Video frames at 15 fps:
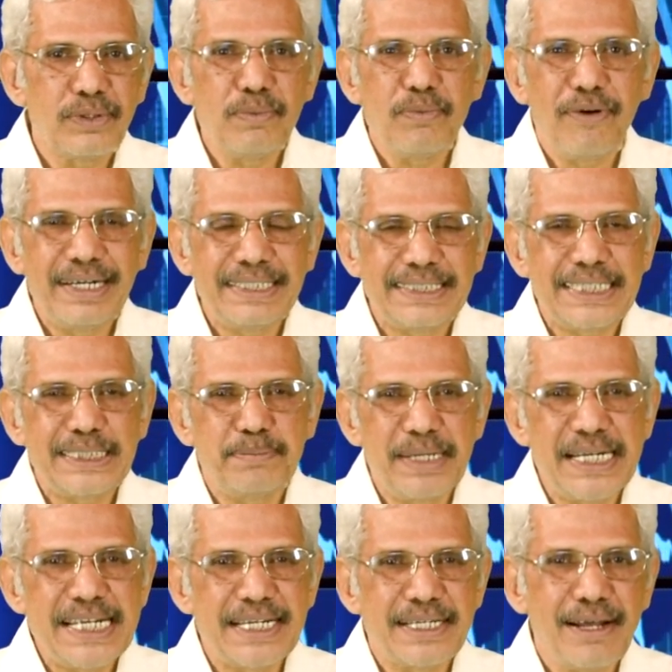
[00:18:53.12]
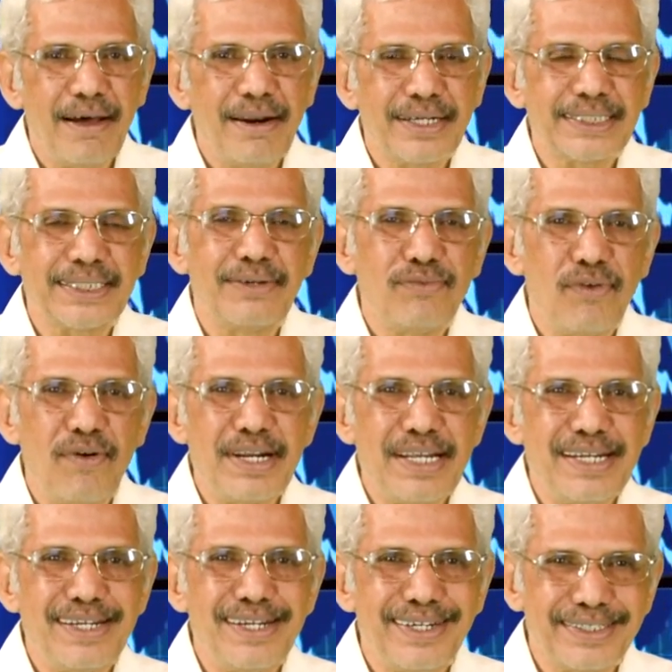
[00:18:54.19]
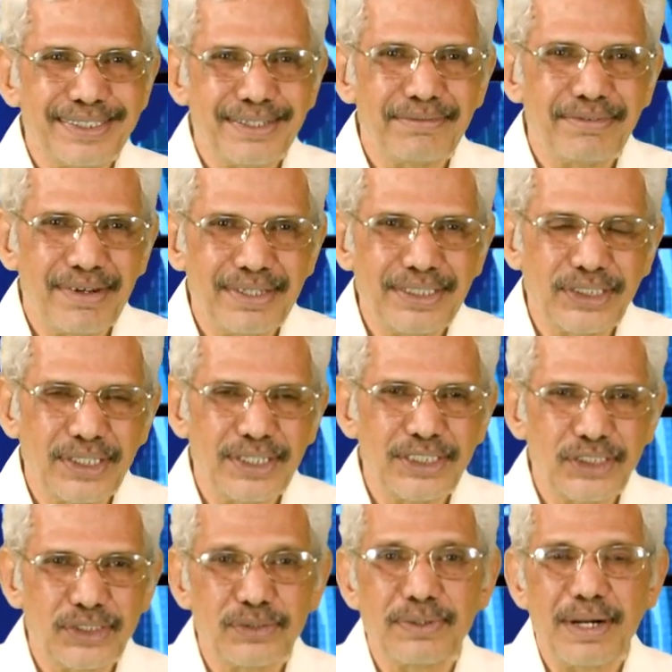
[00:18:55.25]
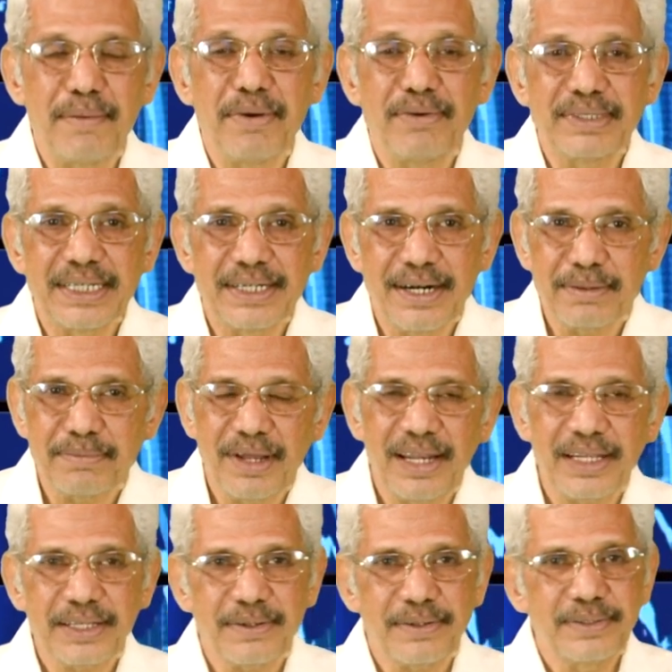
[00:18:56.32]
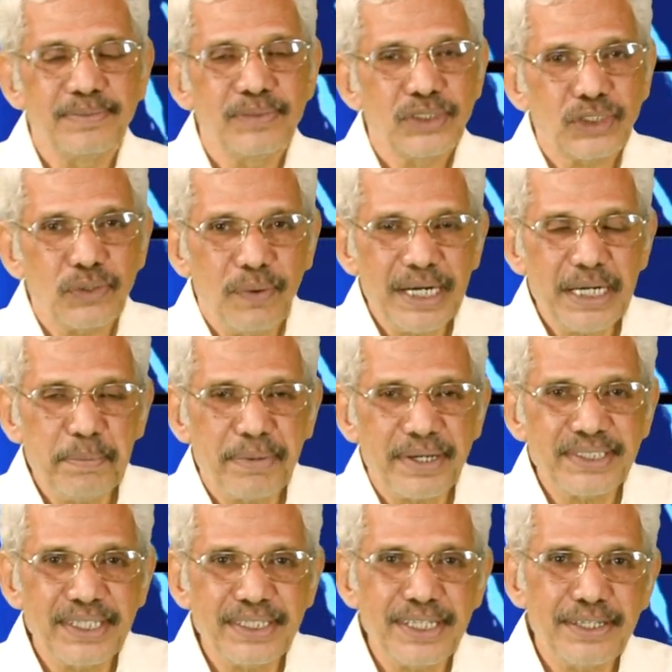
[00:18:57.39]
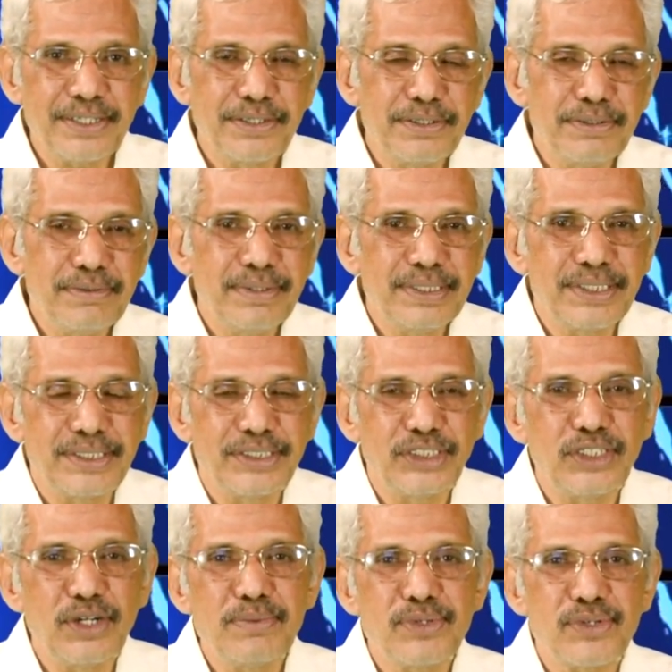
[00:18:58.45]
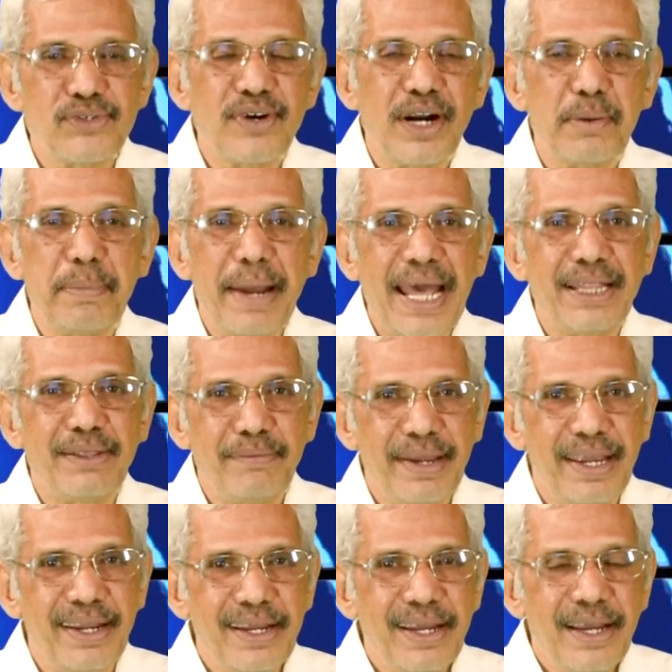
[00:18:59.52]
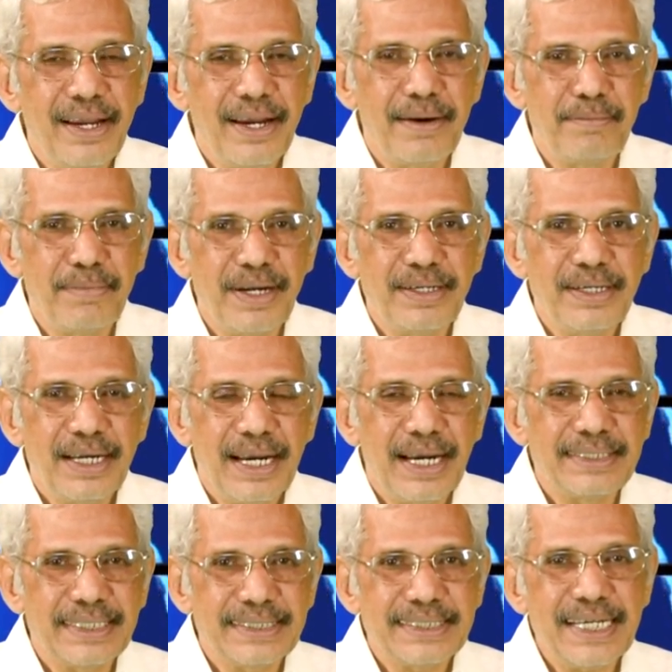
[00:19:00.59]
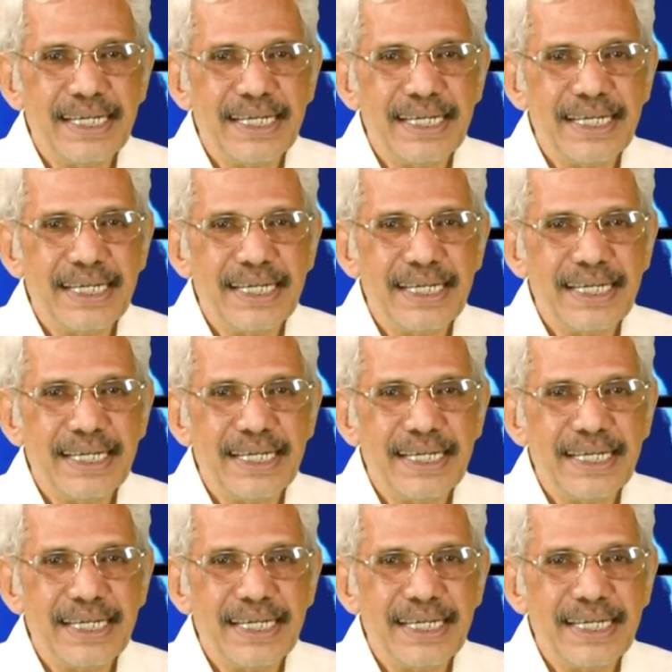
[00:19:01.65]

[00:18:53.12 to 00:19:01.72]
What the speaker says: $2.6 billion and 14 years of research to come up with a drug molecule. So what I presented to you is a genome to drug pathway. As I